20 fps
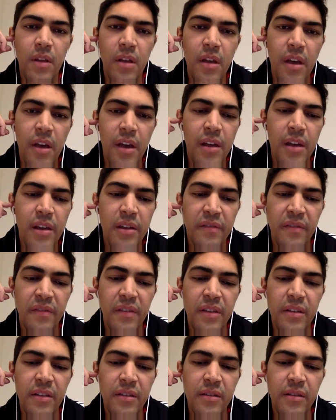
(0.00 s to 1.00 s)
and if
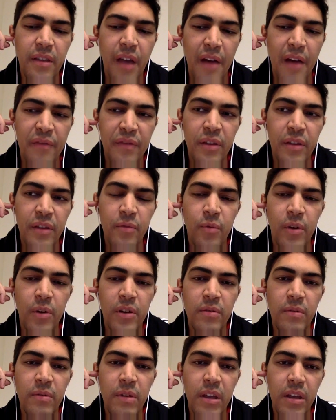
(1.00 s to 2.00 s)
in after one
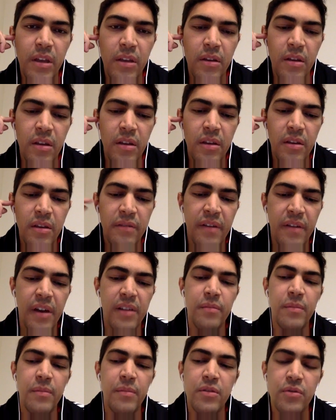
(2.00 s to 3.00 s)
week he invited me